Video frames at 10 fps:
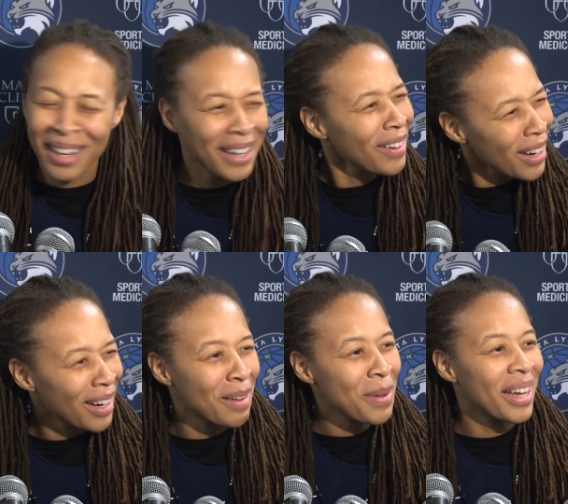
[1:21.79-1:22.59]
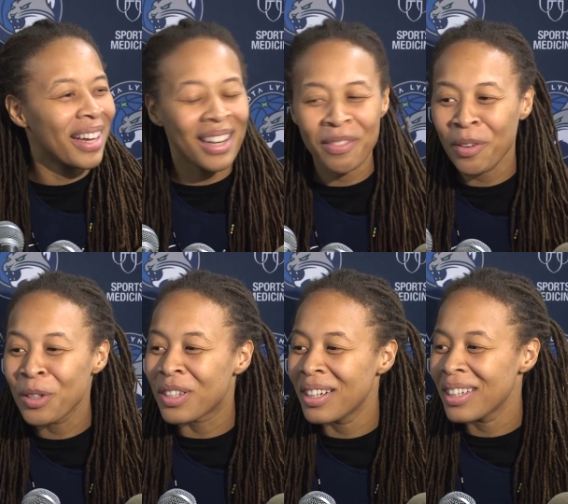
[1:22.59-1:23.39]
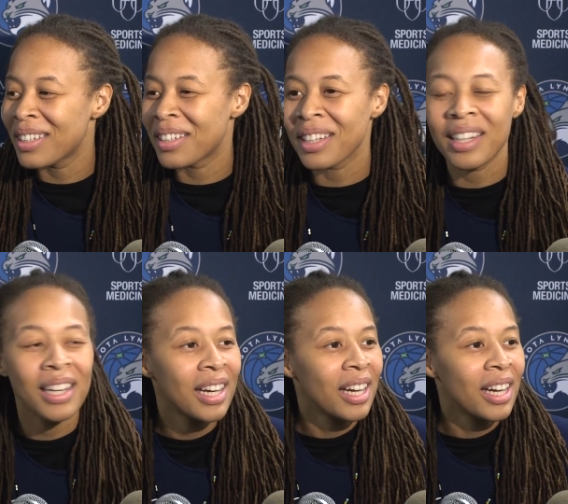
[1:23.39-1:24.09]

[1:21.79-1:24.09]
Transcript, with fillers: like, oh man, it feels good to see,